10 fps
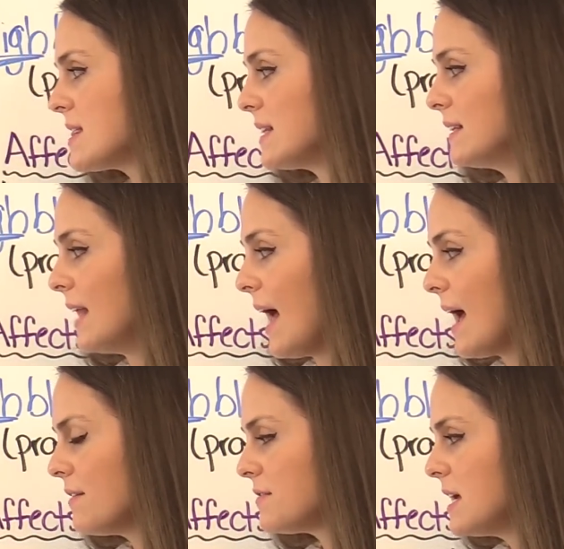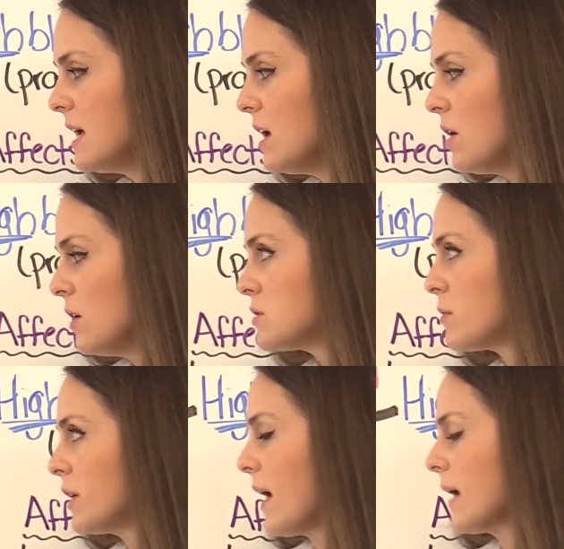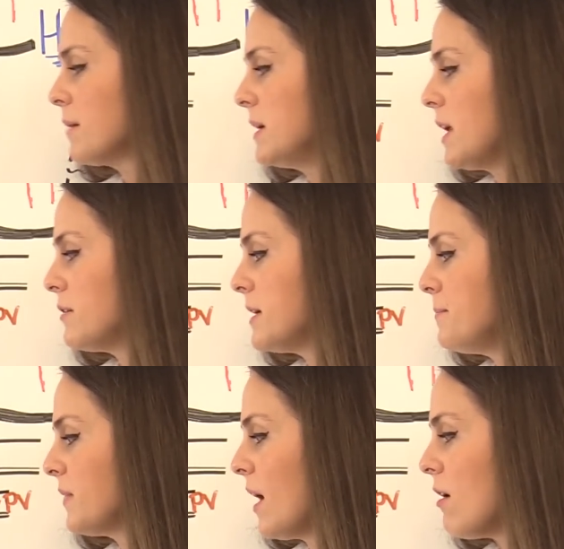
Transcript: the left is where that can be noted.